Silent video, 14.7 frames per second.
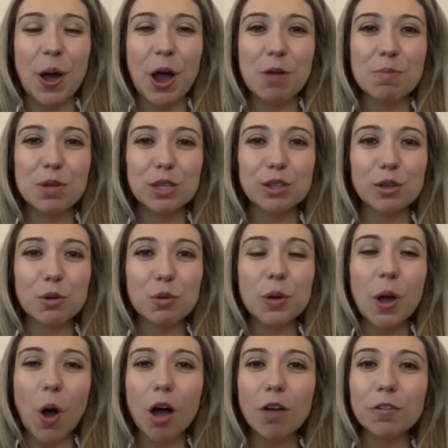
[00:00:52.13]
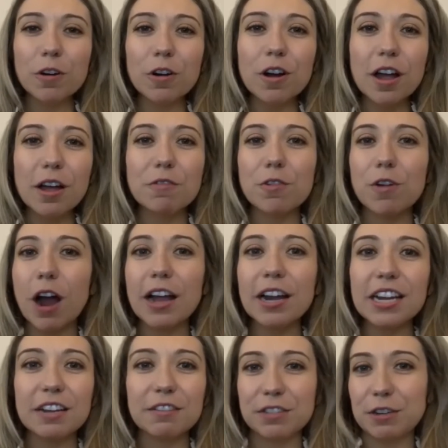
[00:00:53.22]
So we offer a
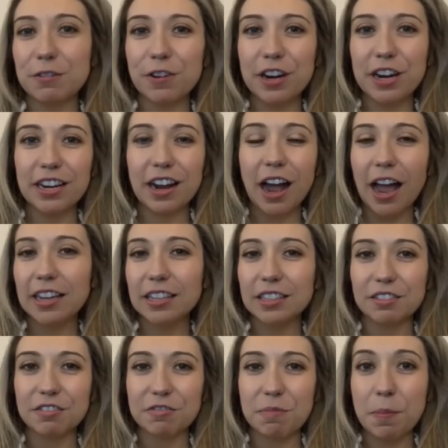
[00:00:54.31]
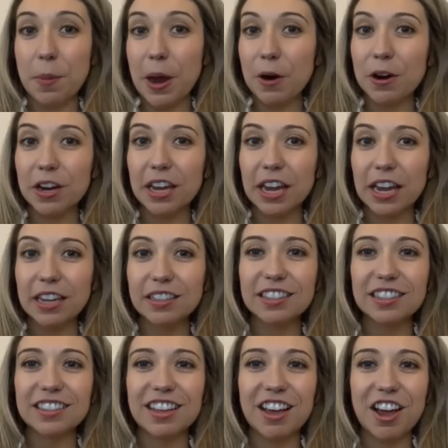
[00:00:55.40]
variety of different kinds of barricades.
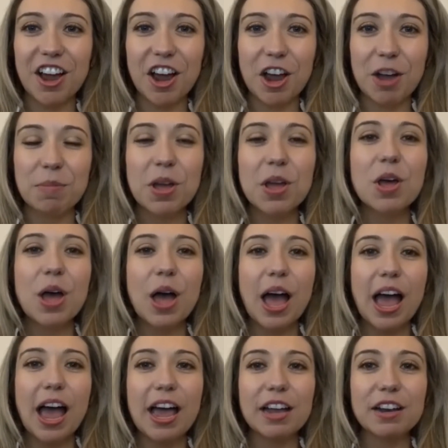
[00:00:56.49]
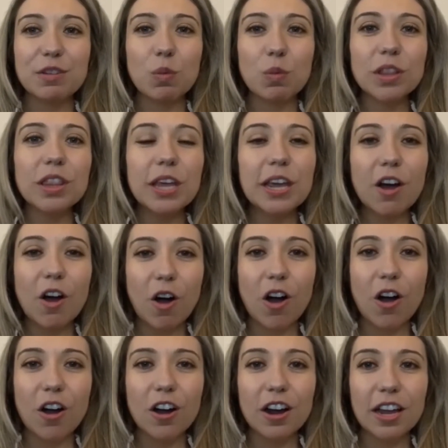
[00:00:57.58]
And what they
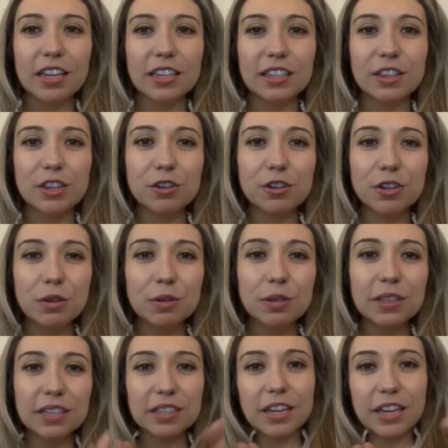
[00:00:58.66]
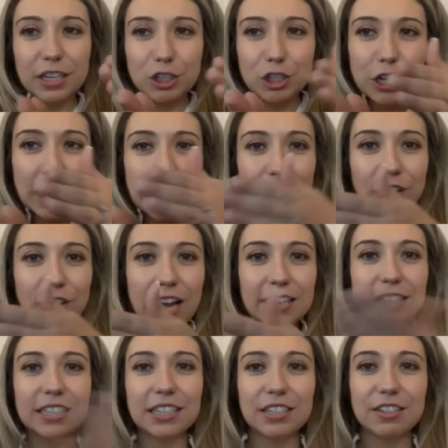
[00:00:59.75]
are is they're used as like a
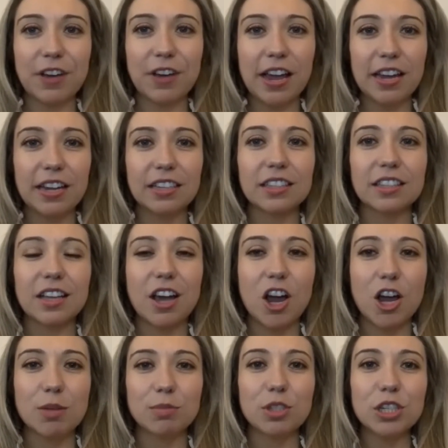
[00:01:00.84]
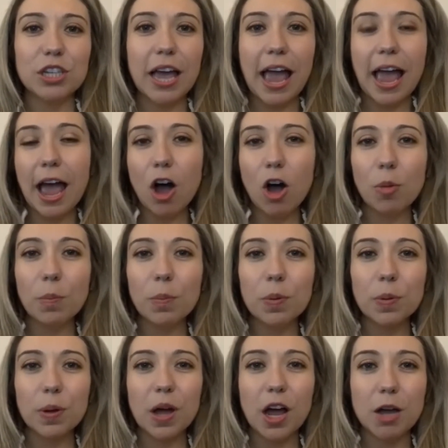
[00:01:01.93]
channelizing device to
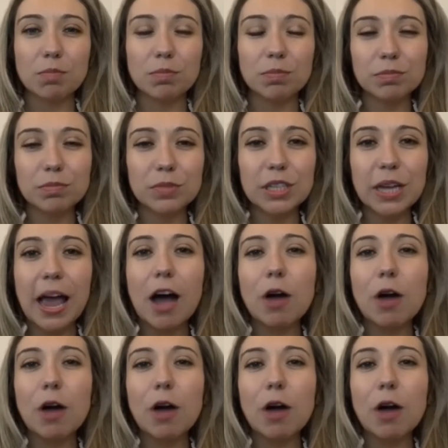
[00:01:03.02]
help